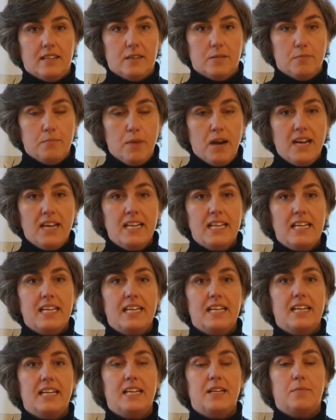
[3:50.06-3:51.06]
money
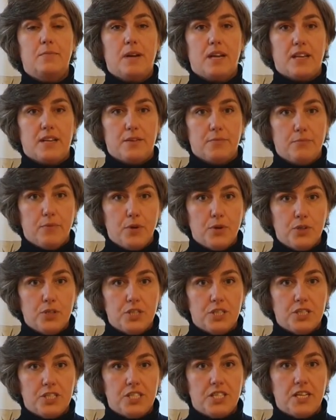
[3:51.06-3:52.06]
in it, my
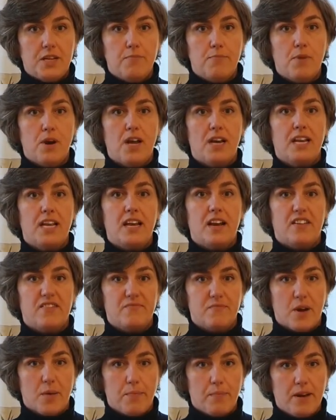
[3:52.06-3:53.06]
emergency money, I have
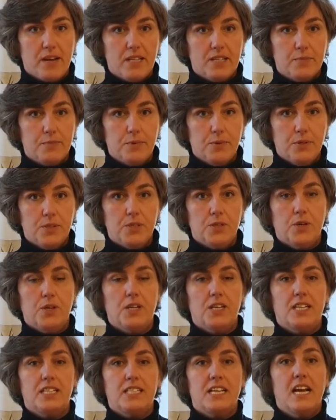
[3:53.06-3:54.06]
my passports
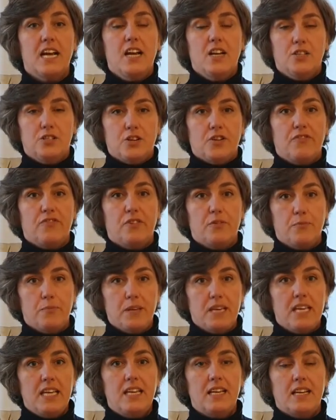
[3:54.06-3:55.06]
on it. So for
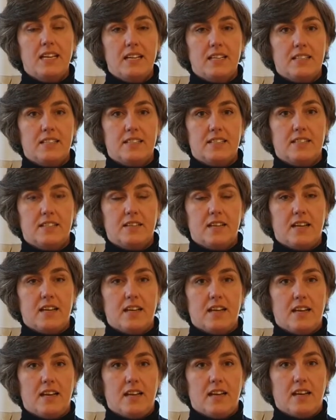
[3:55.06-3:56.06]
me, it's
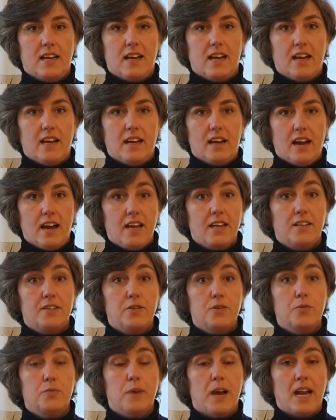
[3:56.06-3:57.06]
I
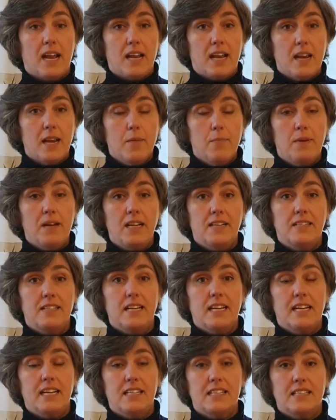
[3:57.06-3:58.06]
do my airplane
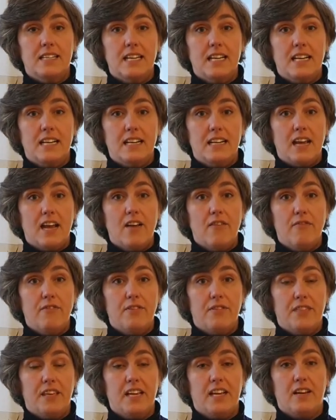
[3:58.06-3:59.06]
tickets in it,
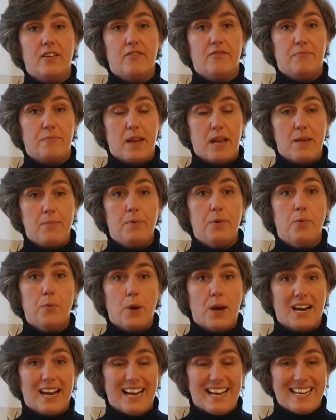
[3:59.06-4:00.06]
everything of paper, what I